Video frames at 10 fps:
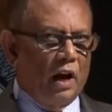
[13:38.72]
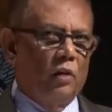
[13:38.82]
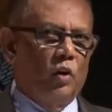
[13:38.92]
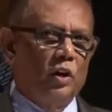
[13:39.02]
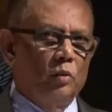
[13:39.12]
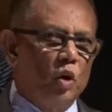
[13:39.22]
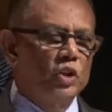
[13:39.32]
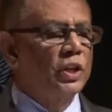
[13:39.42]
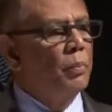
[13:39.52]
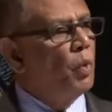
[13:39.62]
And one of the
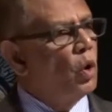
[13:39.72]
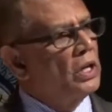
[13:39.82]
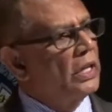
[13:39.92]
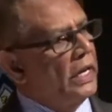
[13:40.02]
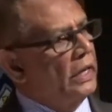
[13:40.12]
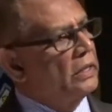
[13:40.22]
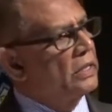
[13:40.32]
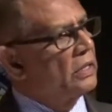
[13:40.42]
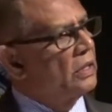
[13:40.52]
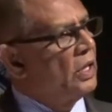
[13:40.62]
most important
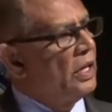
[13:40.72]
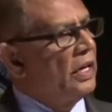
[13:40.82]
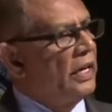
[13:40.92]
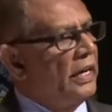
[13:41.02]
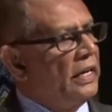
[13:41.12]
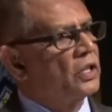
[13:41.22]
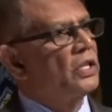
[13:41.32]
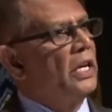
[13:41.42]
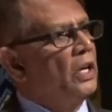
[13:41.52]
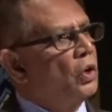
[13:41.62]
things is
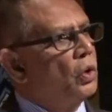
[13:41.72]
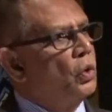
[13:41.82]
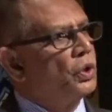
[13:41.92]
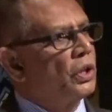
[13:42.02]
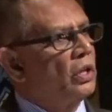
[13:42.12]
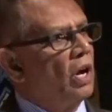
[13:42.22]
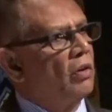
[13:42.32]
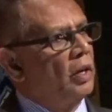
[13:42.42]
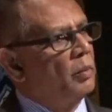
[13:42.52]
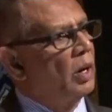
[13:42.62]
the inclusion
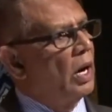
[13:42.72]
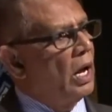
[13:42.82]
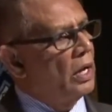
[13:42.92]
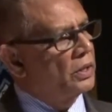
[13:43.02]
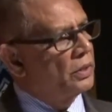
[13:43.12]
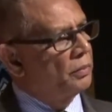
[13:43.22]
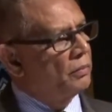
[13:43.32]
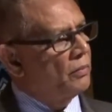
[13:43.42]
of liberal arts.